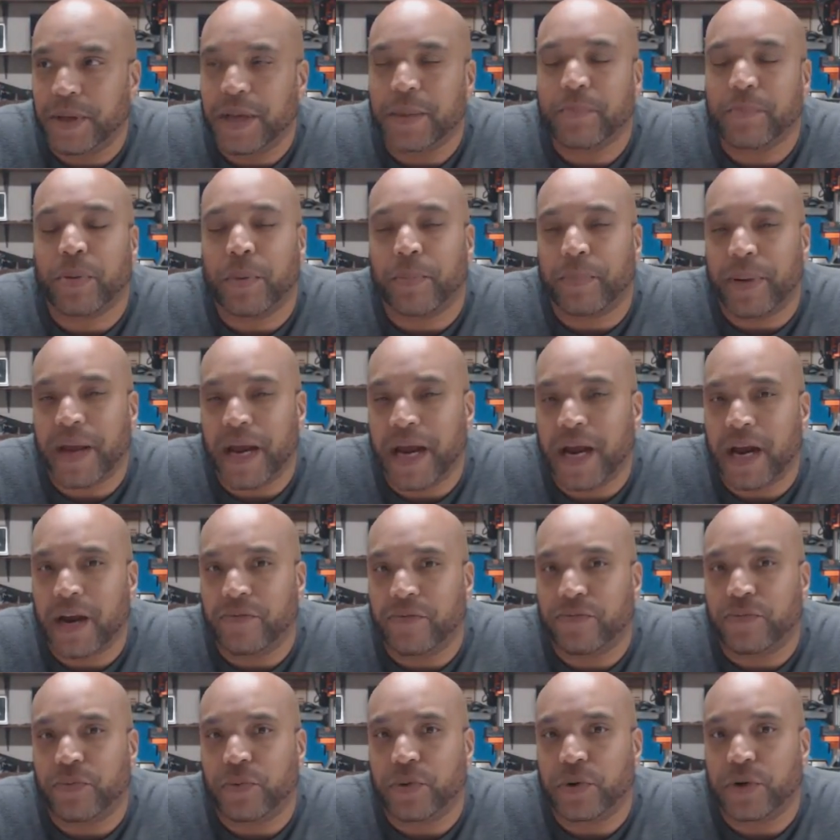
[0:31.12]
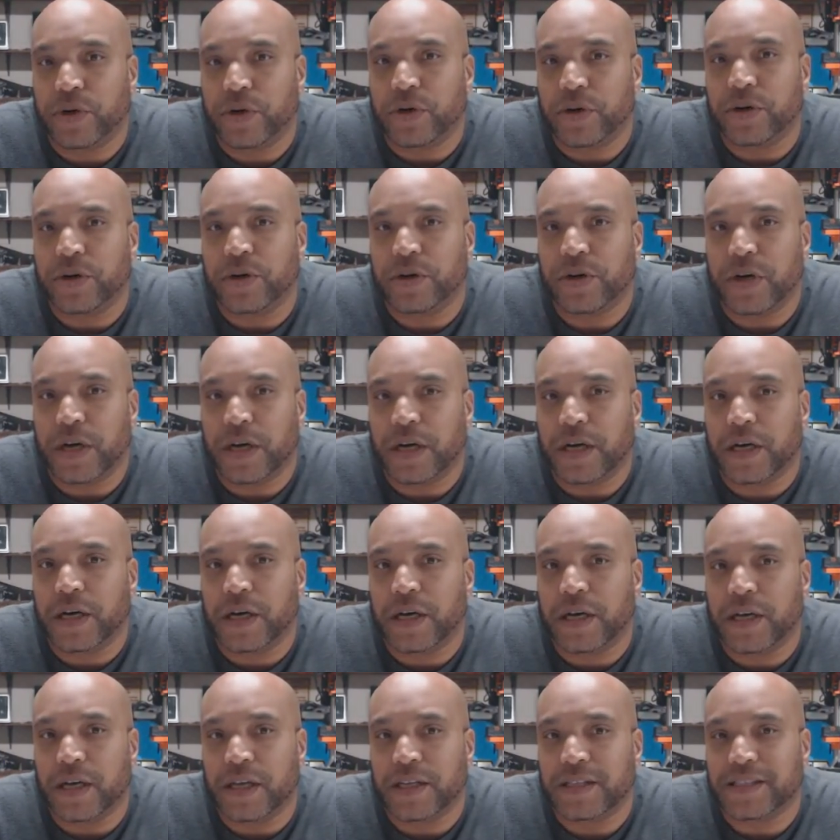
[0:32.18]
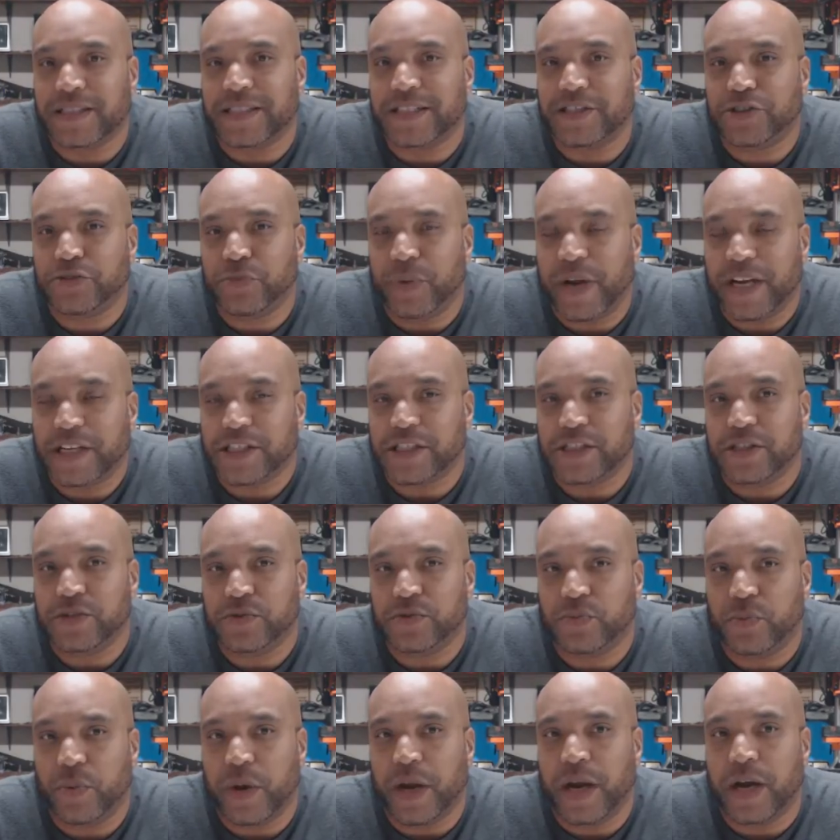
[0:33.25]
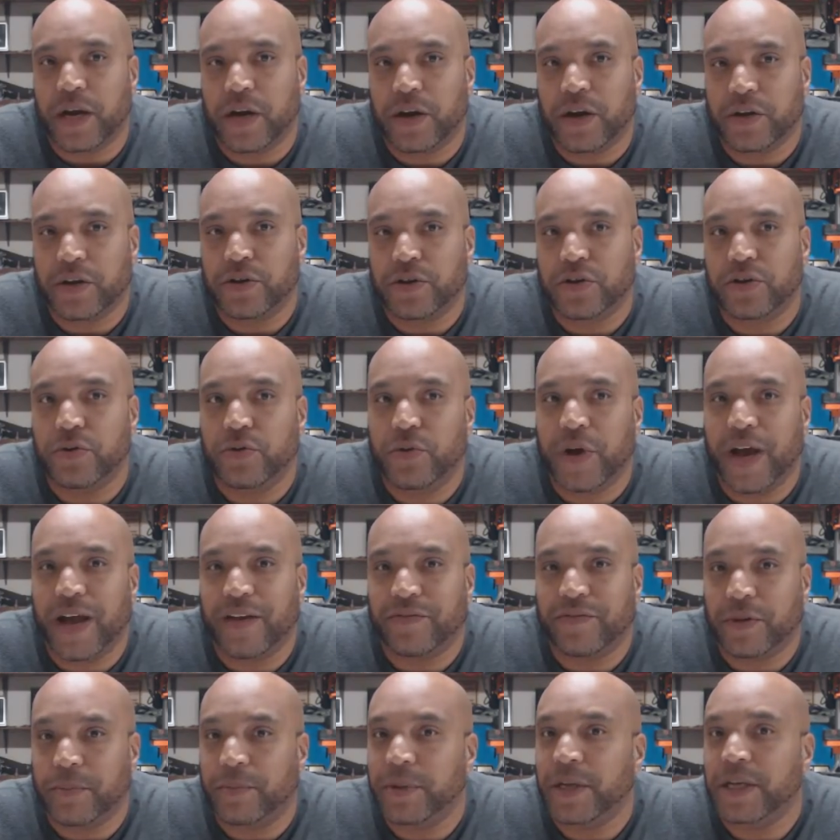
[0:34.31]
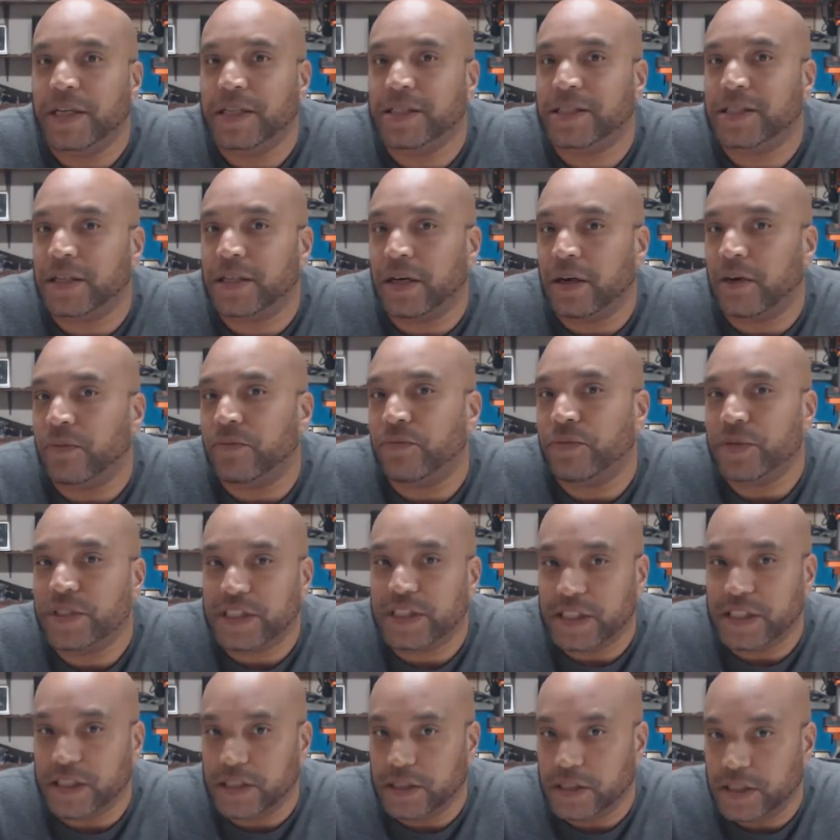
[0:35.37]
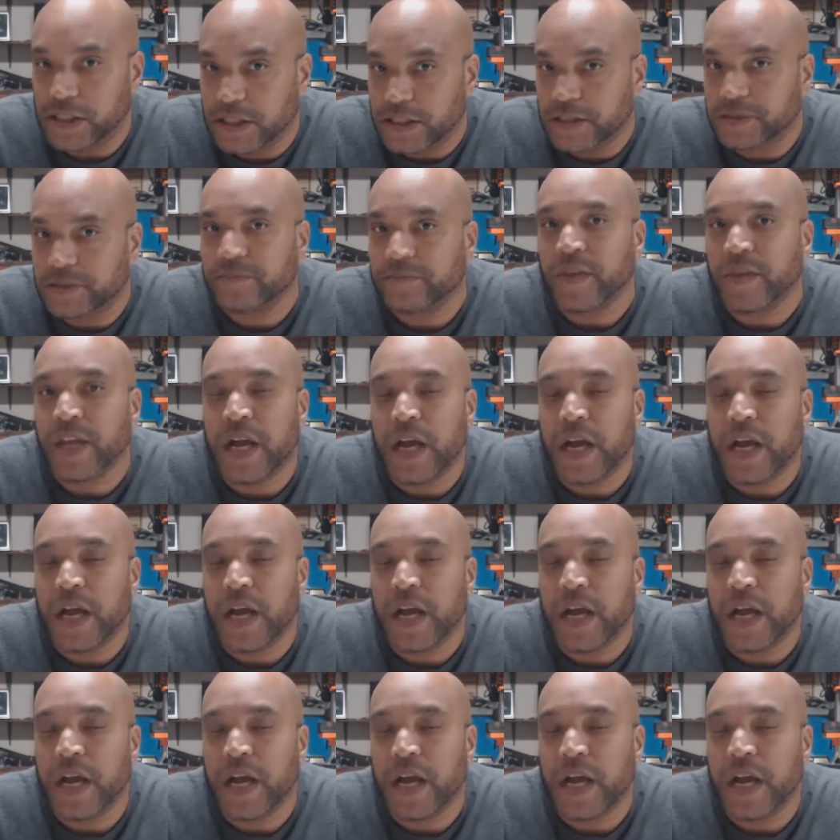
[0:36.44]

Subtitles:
Being prepared for situations where you have to be self-resilient.